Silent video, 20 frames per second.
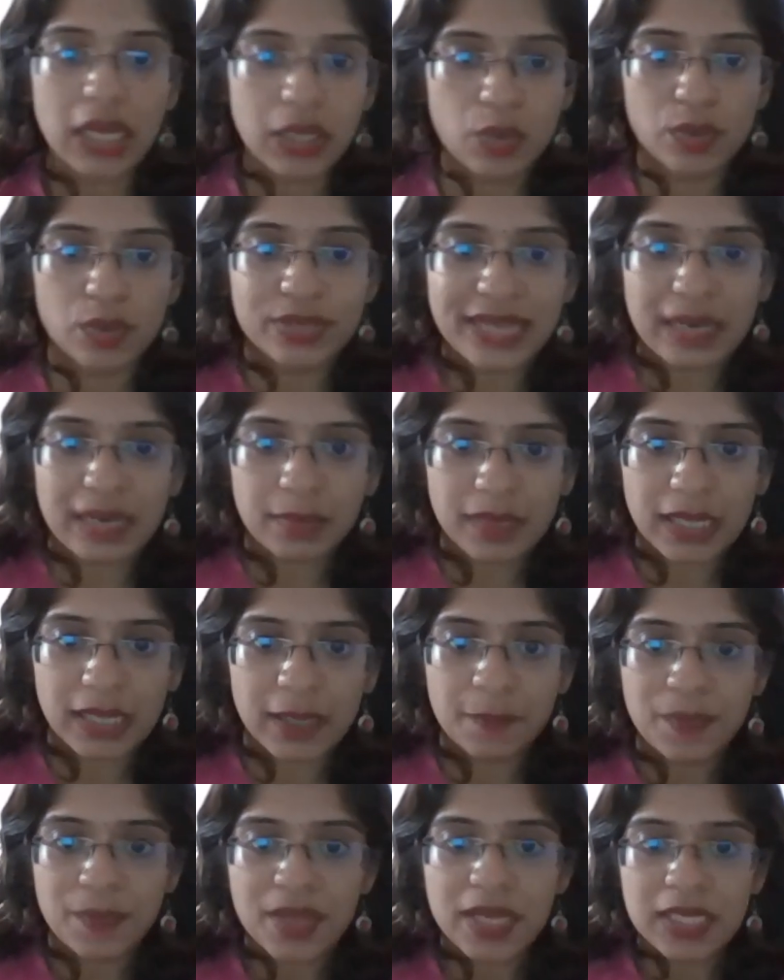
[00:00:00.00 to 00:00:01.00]
You tell
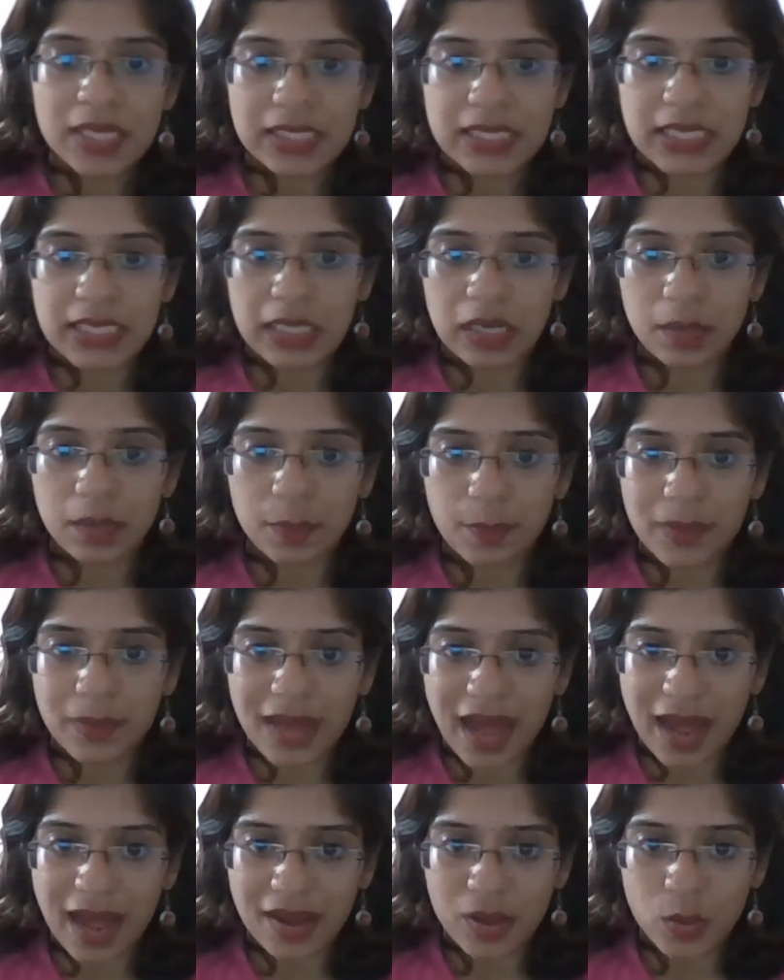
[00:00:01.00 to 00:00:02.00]
me, see, a
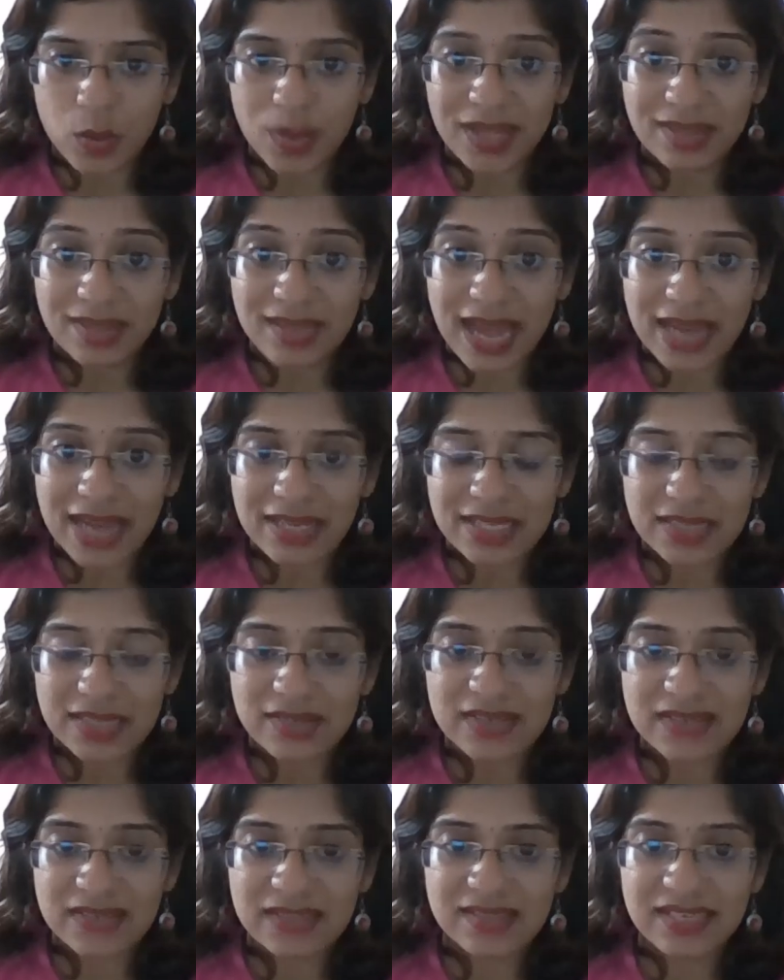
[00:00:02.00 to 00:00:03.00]
plaque with,
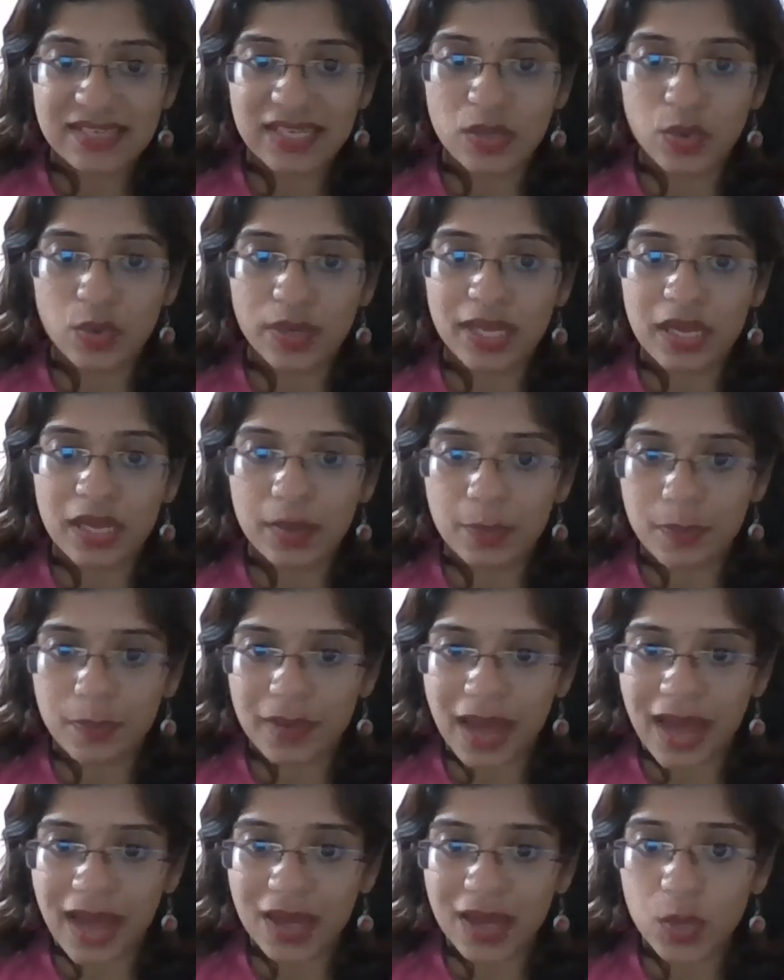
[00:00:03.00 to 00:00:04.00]
answer is 3, okay? A
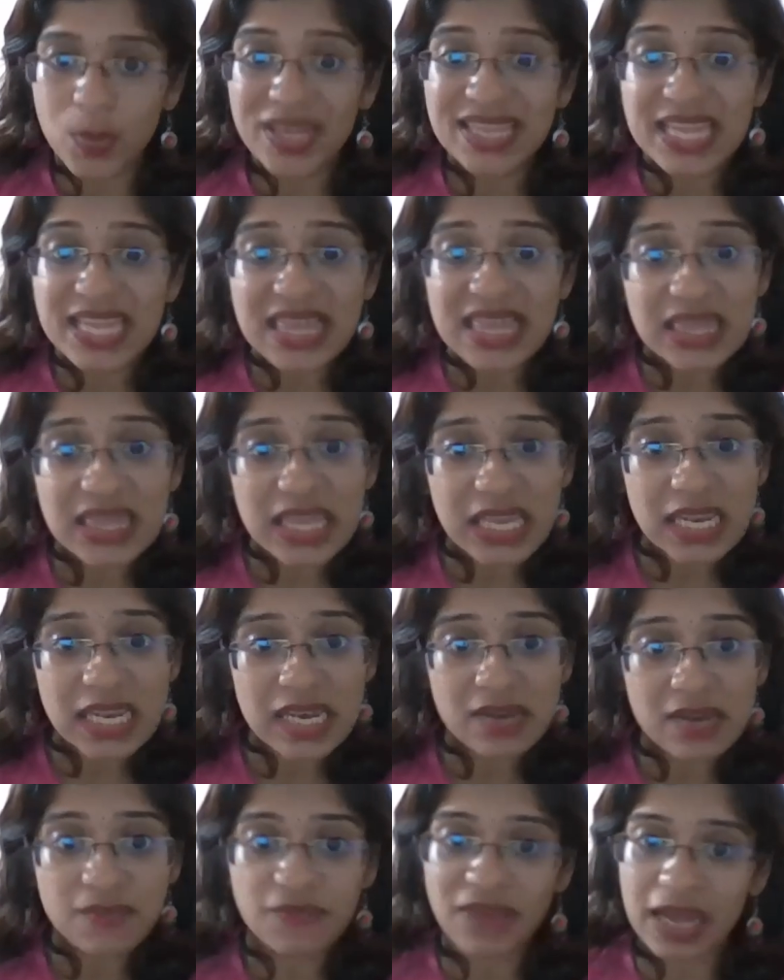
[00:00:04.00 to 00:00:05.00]
plaque with
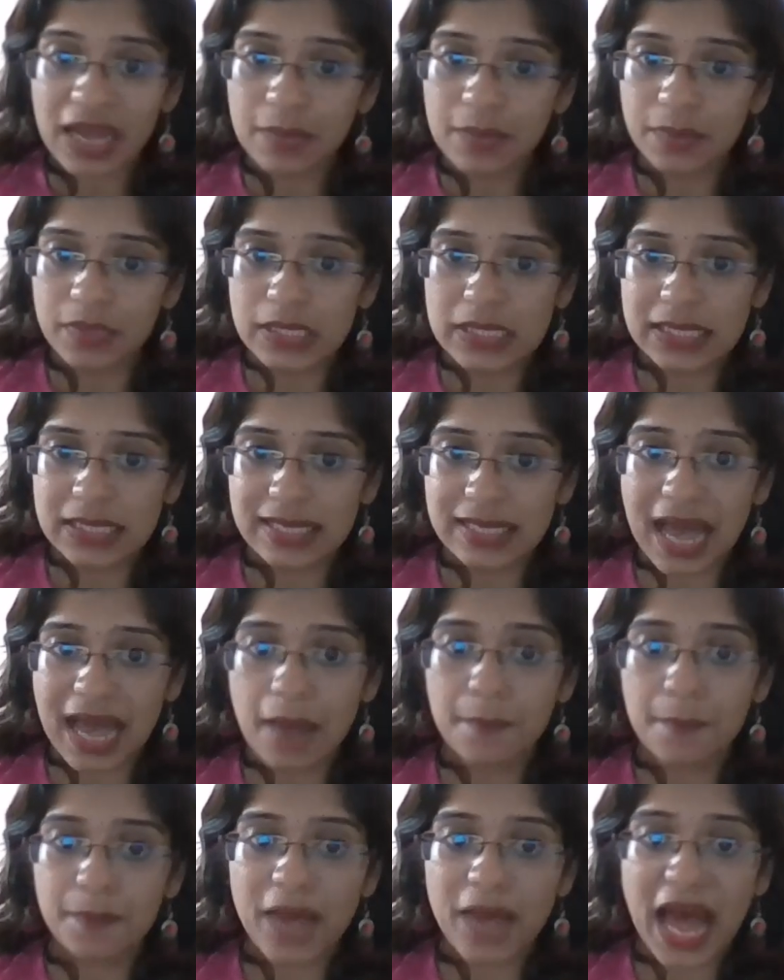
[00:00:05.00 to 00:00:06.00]
thin fibrous
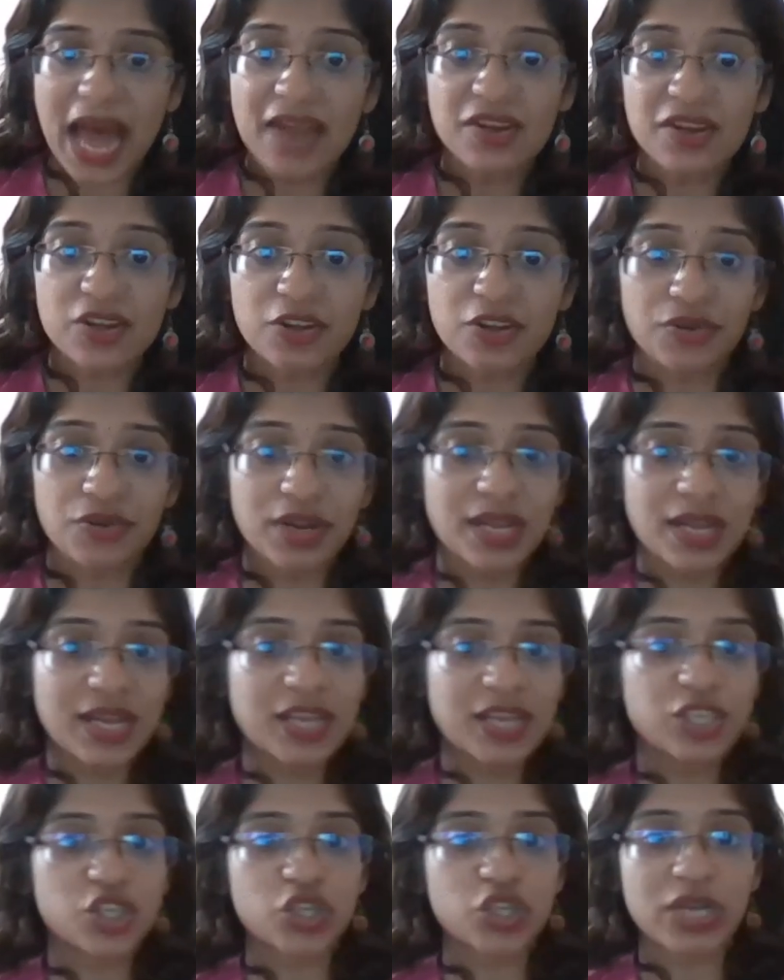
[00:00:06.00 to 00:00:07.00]
cap and
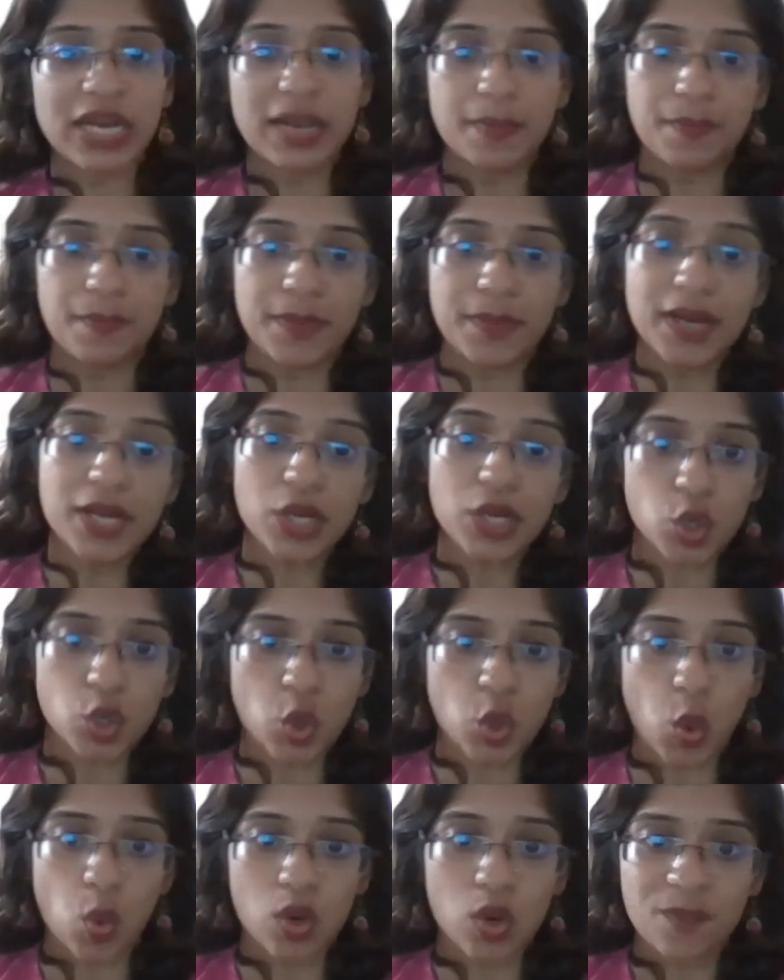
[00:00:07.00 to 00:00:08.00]
rich lipid
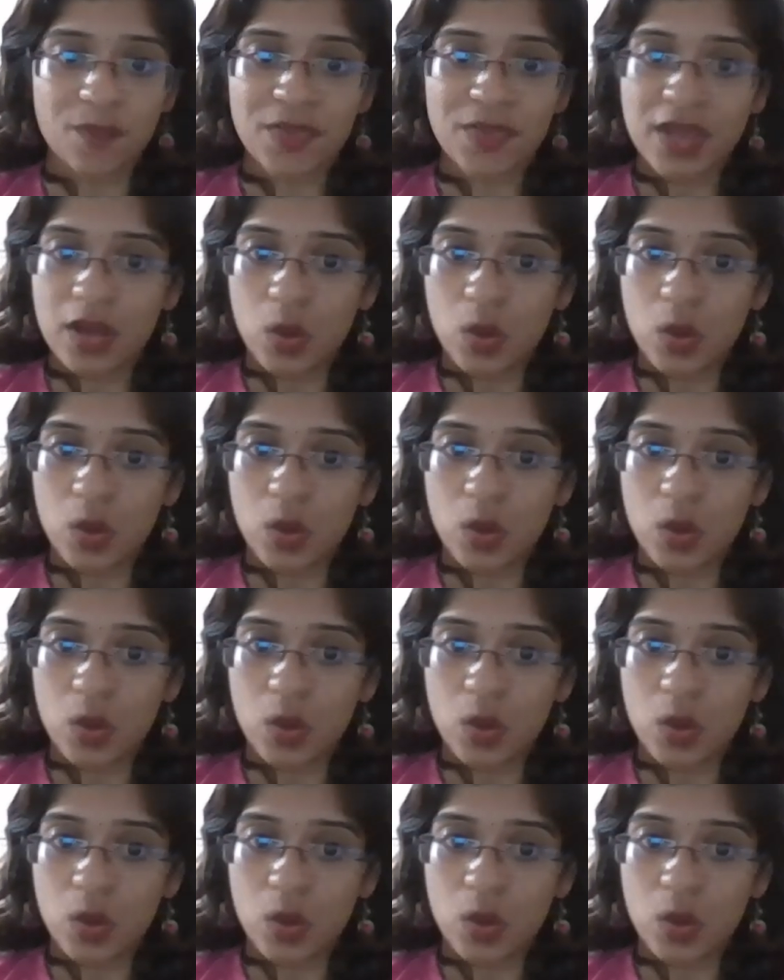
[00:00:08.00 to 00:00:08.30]
core.